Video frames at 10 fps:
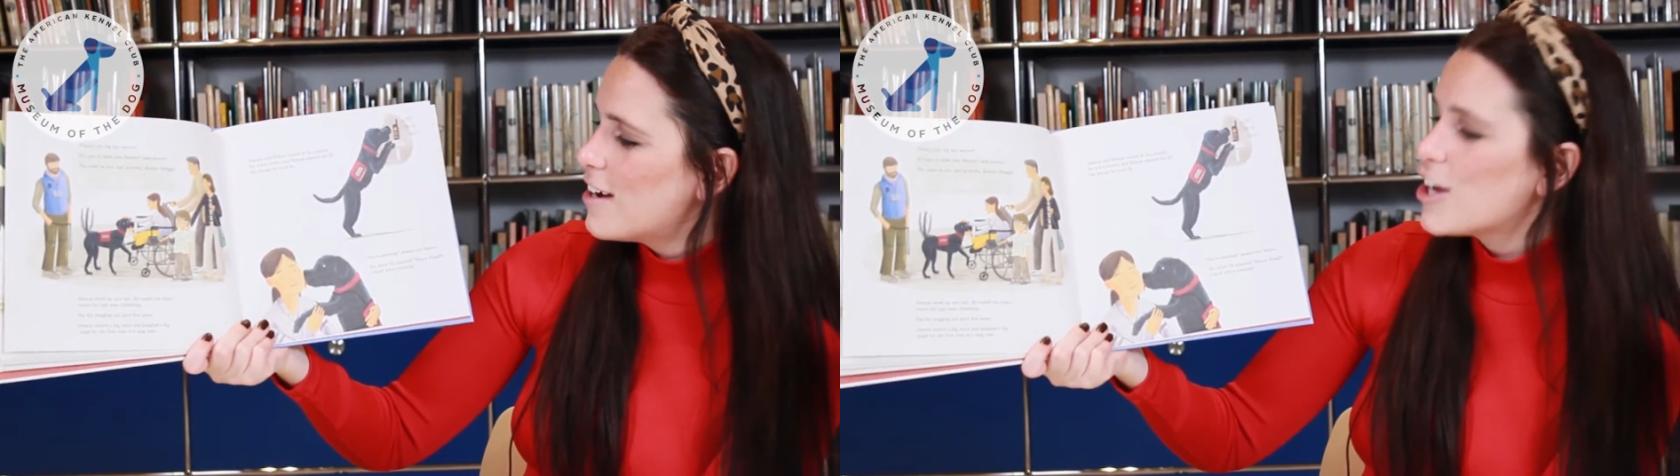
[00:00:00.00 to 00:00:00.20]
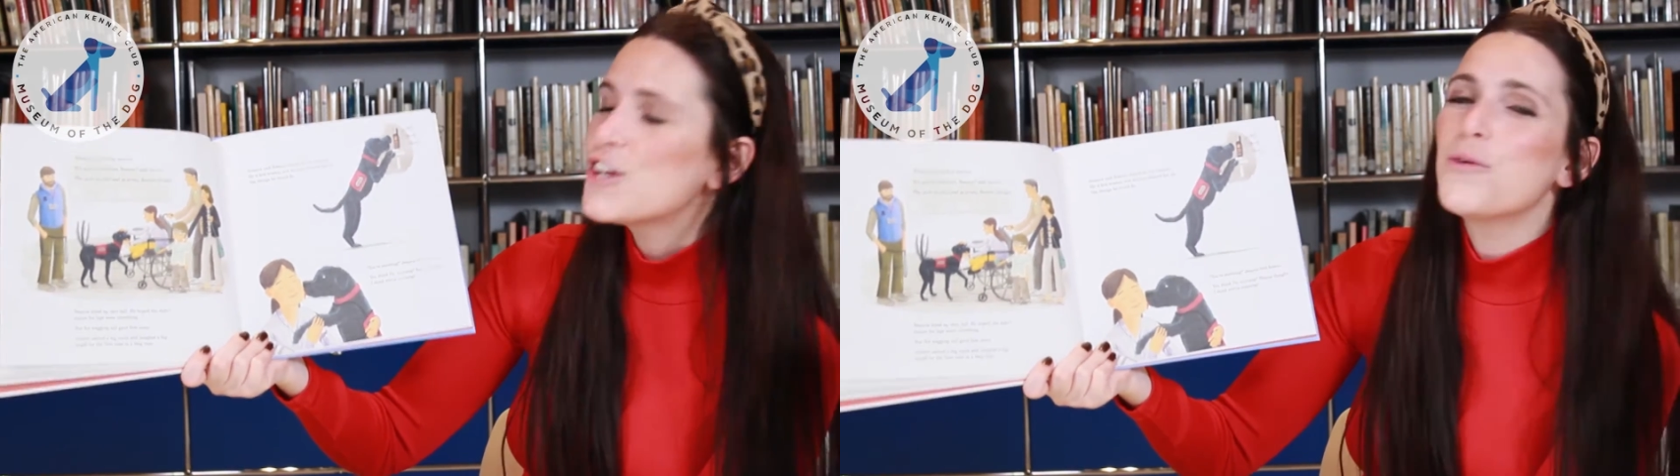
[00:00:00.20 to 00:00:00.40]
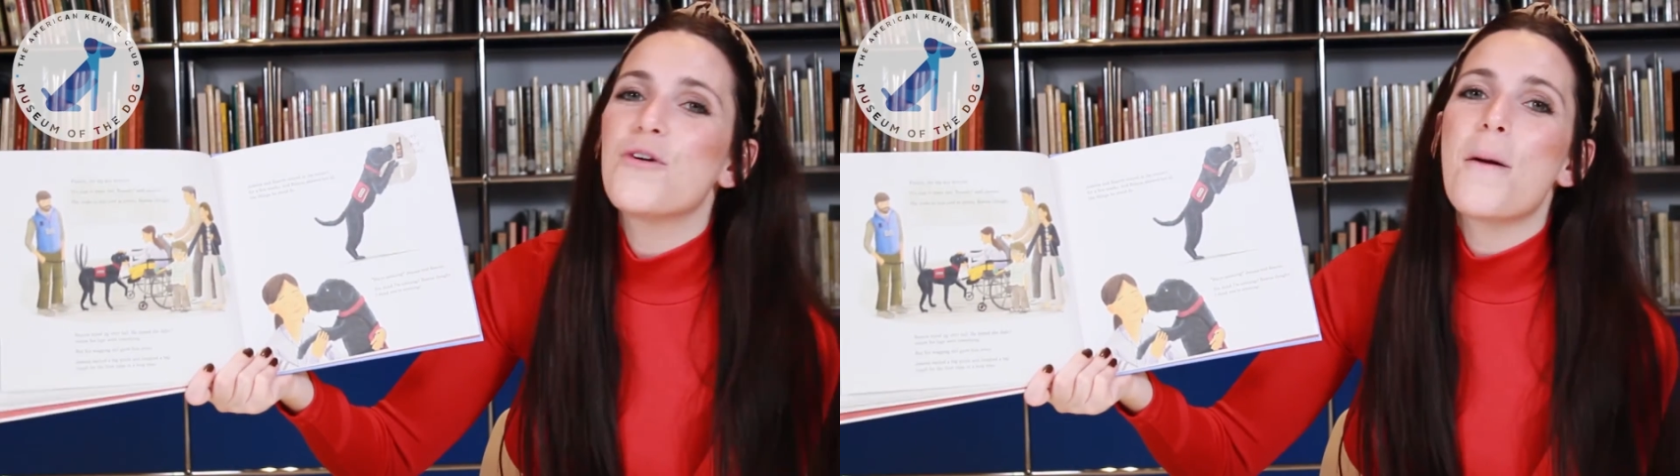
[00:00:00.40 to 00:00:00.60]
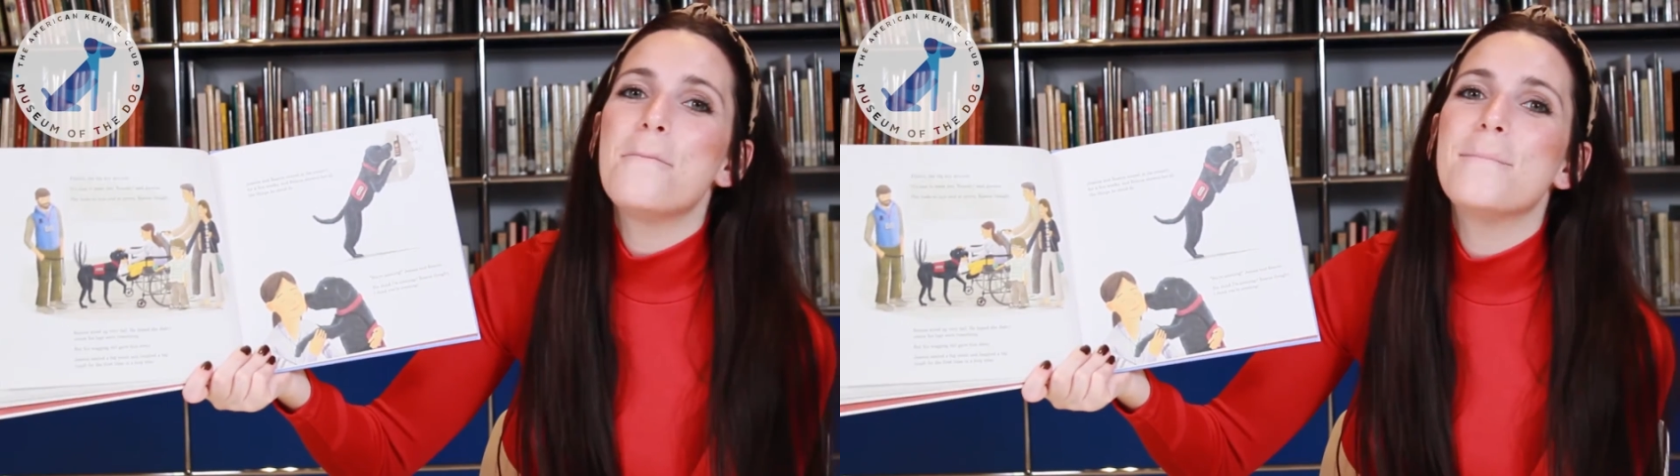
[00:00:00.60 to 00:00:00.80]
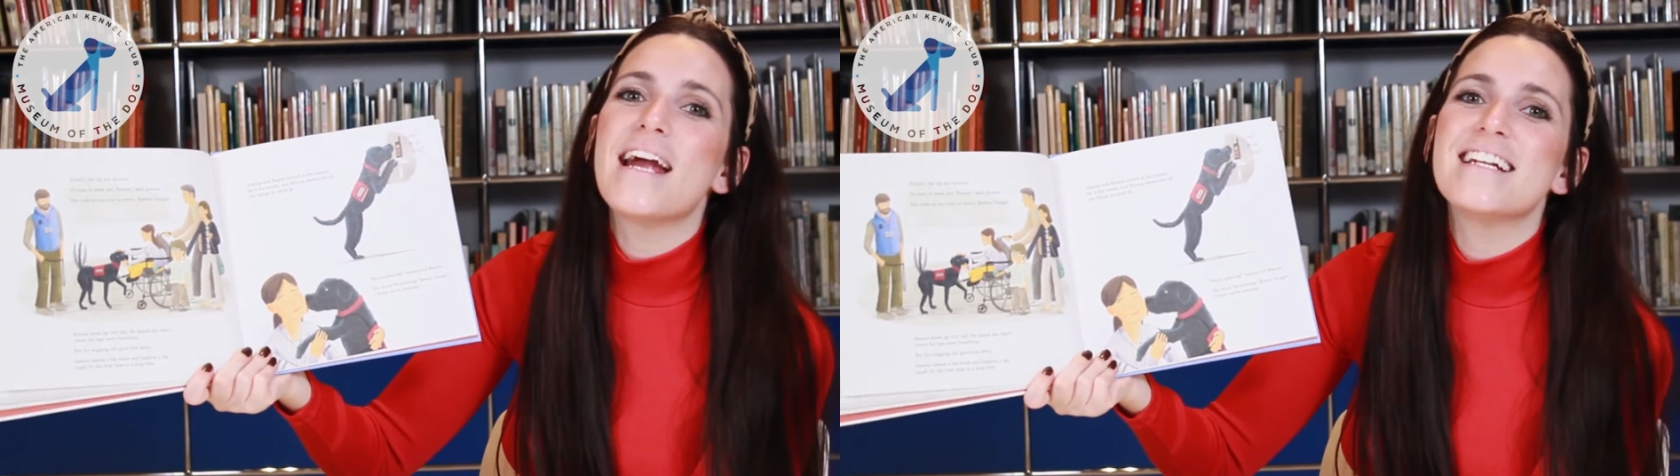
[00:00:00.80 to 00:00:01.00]
You're
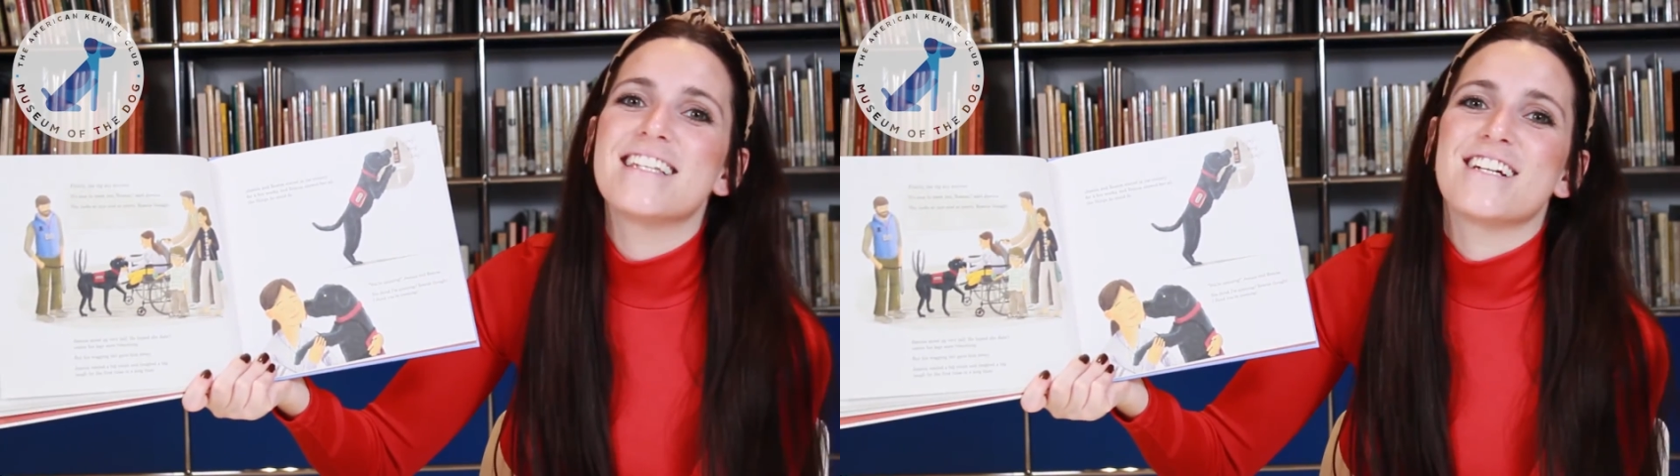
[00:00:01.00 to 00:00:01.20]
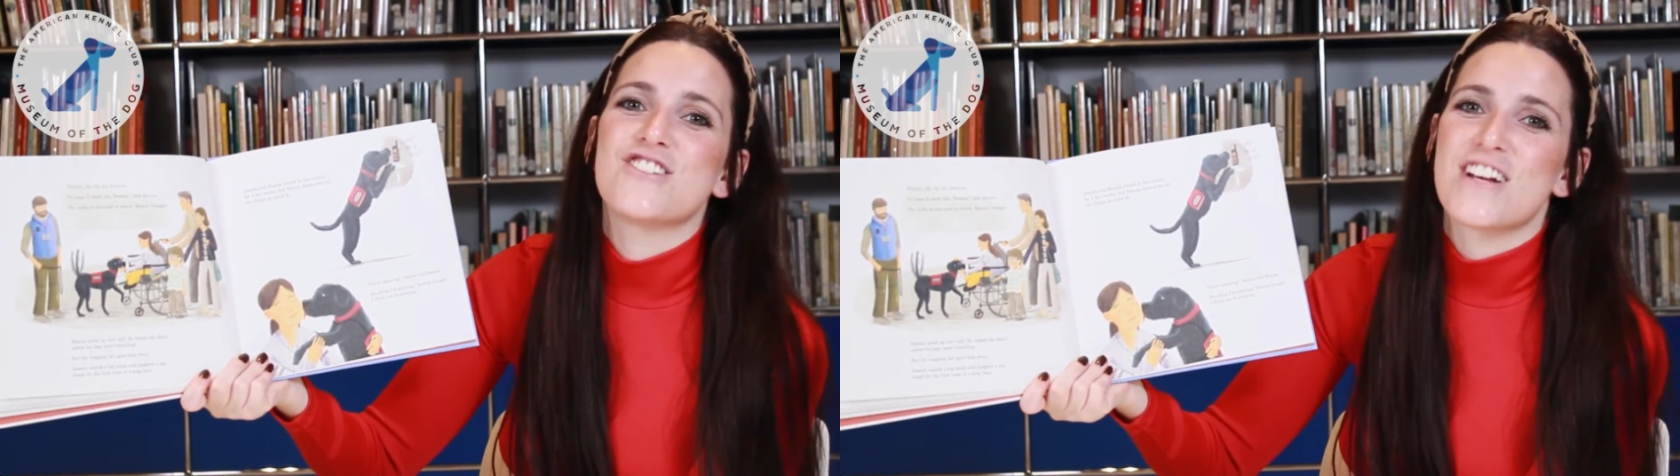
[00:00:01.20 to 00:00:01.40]
amazing,